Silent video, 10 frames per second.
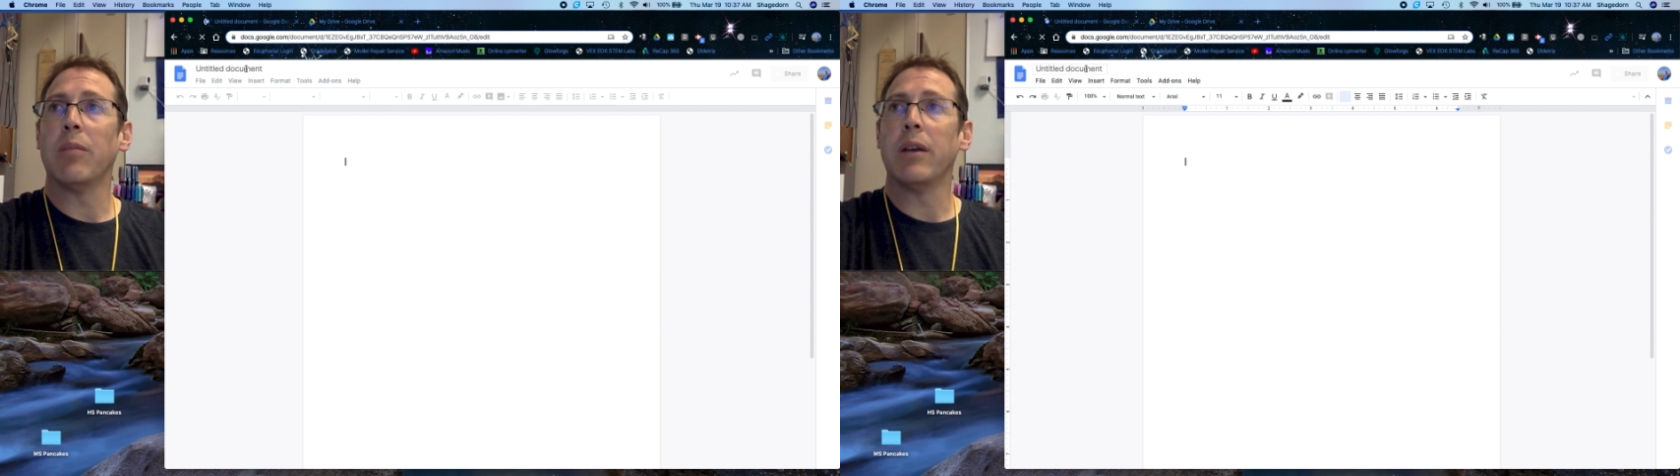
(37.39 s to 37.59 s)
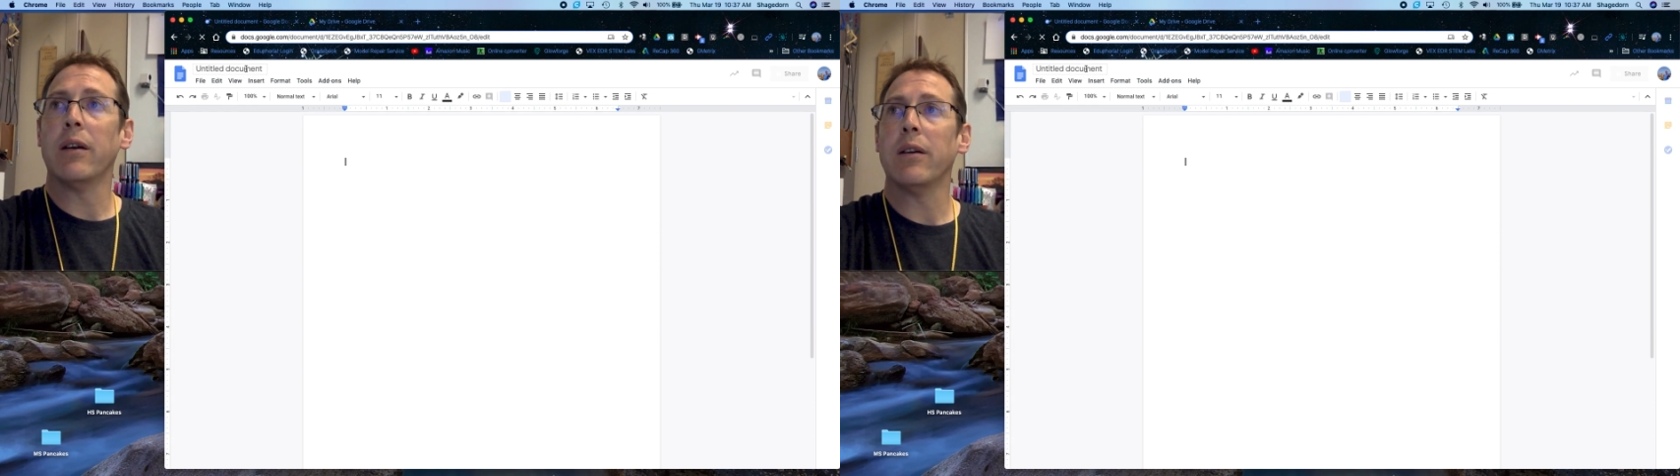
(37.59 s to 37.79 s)

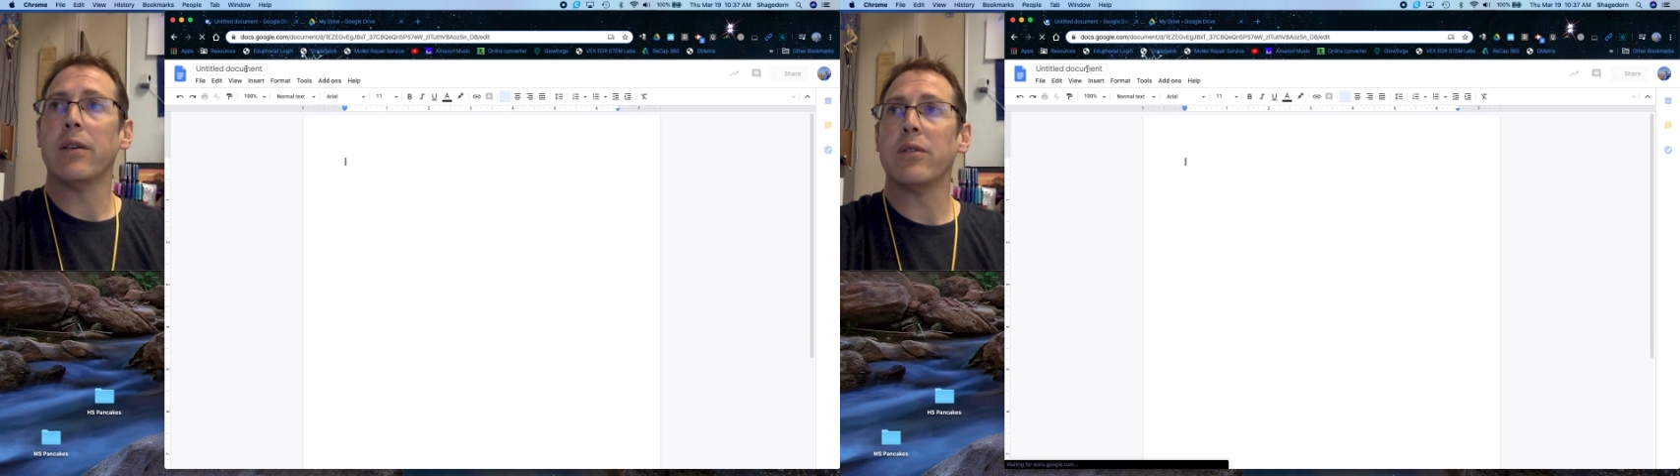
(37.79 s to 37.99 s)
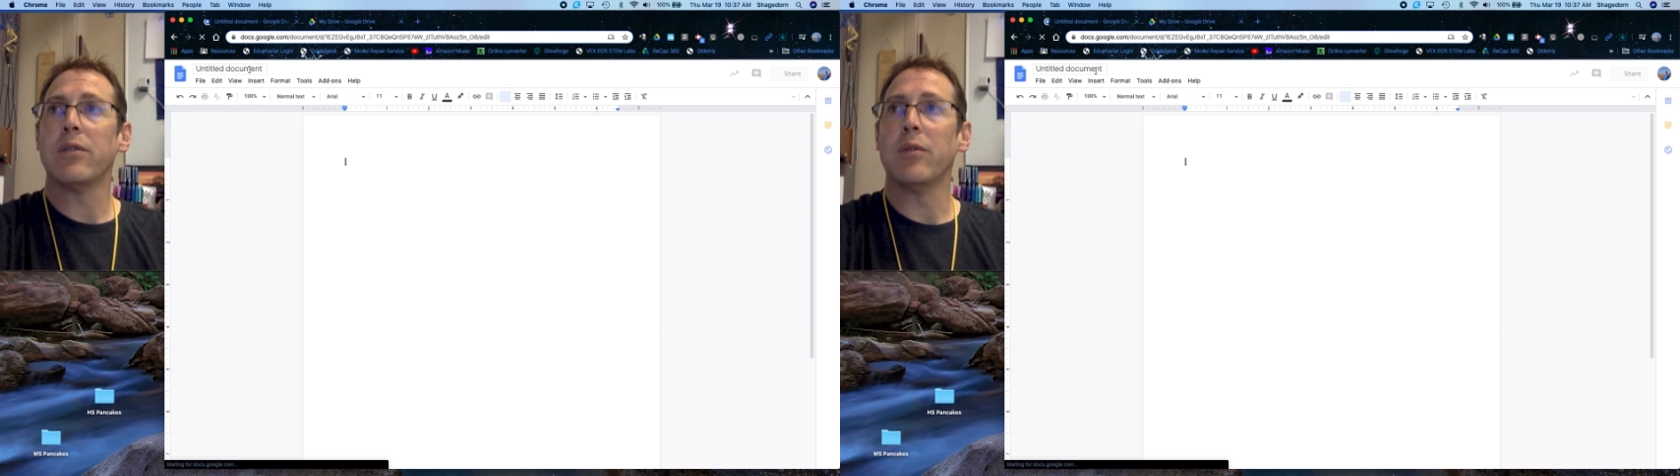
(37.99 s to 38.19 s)
here
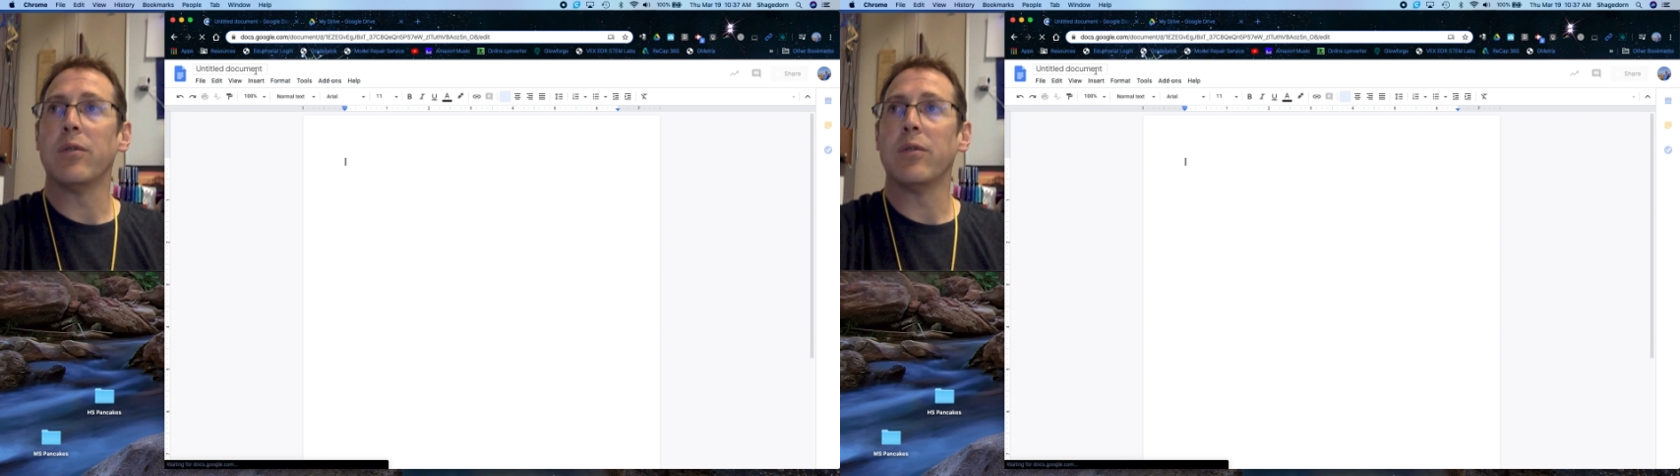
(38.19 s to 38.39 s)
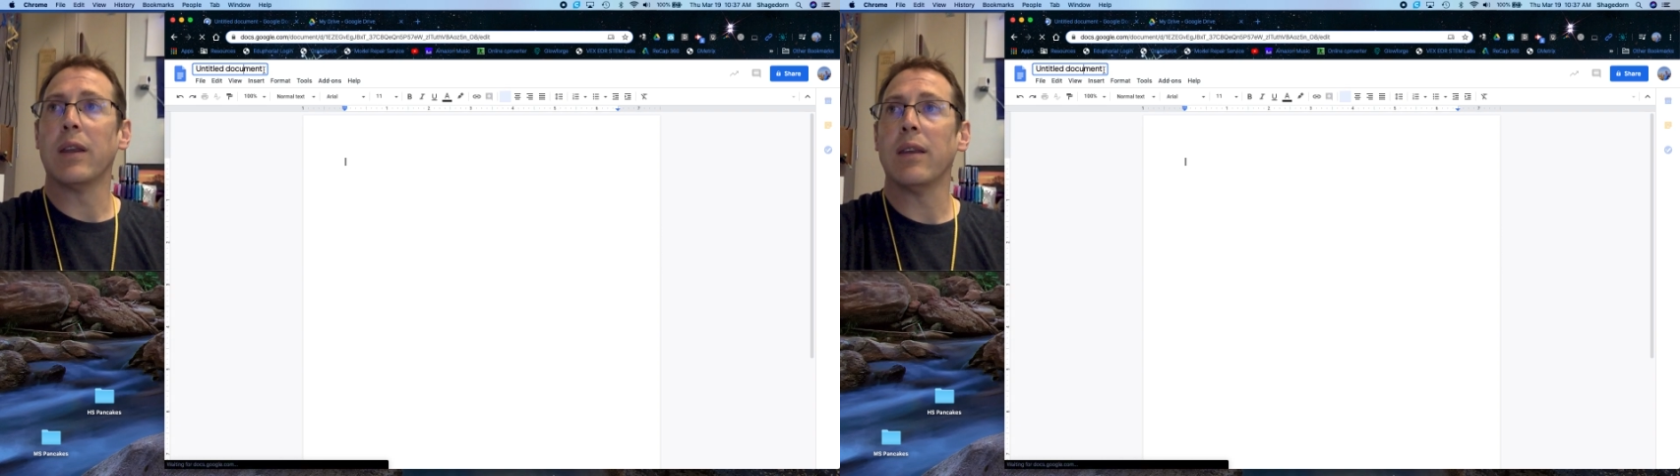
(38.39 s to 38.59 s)
as soon as
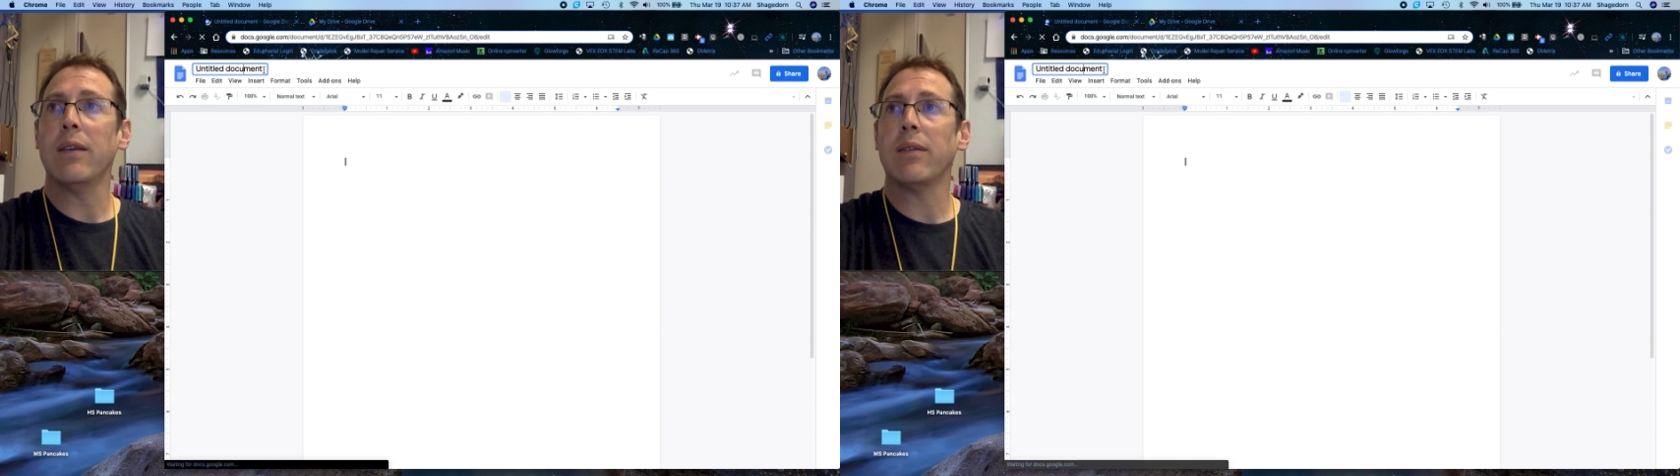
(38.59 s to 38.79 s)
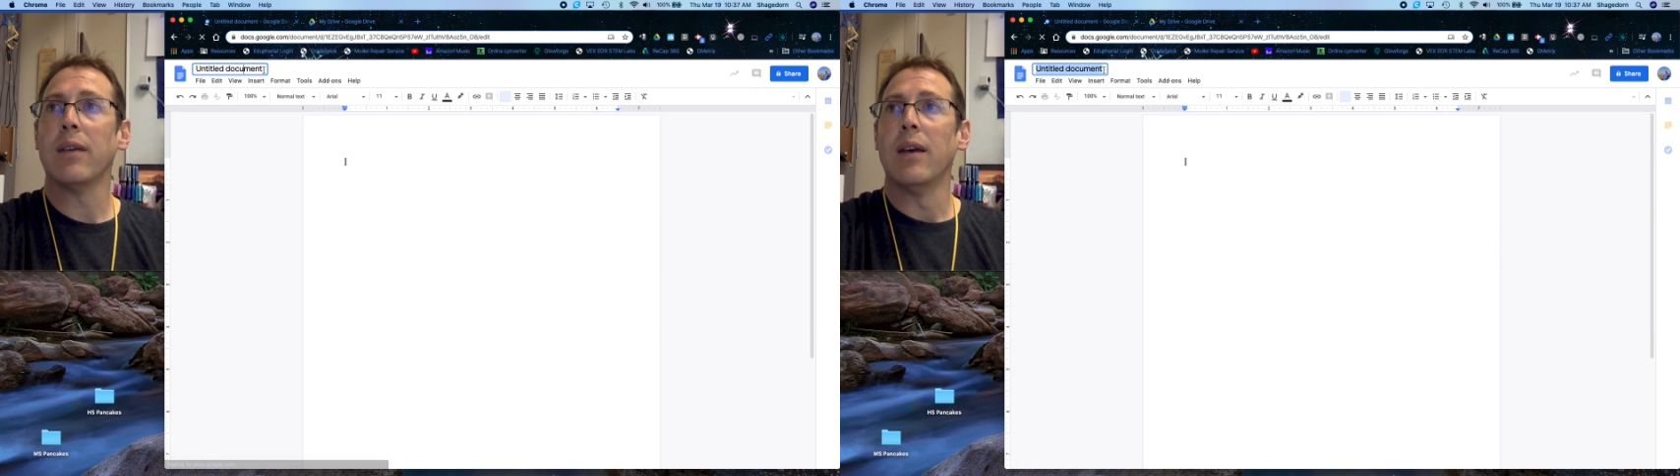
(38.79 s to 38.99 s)
we get
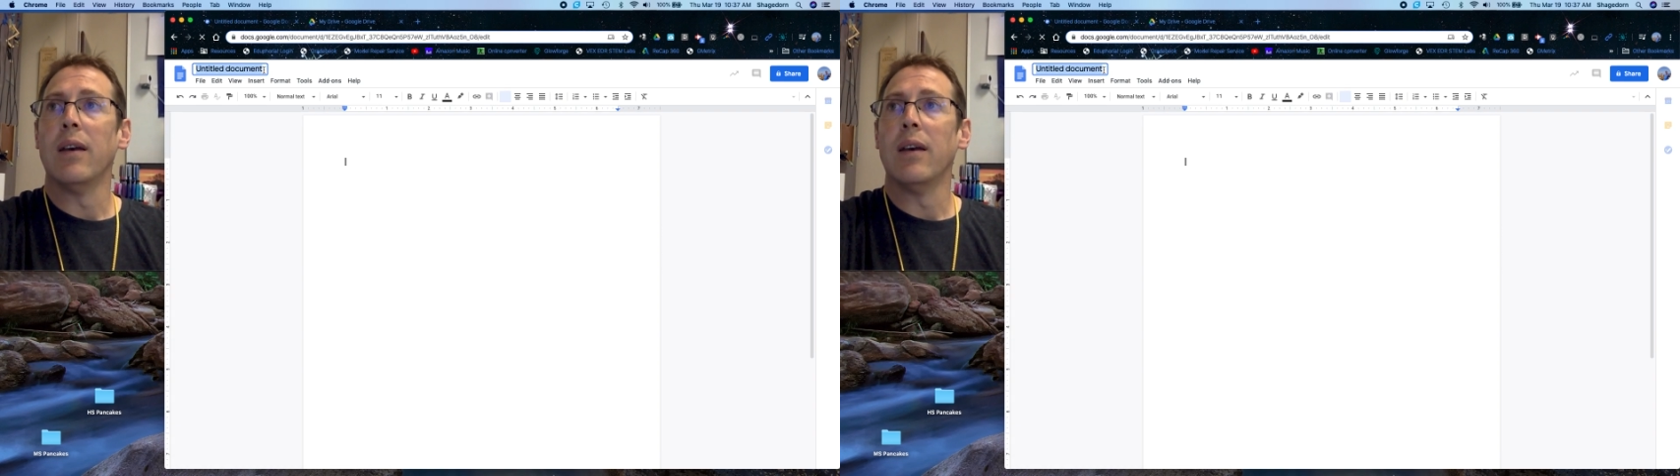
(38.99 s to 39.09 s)
this.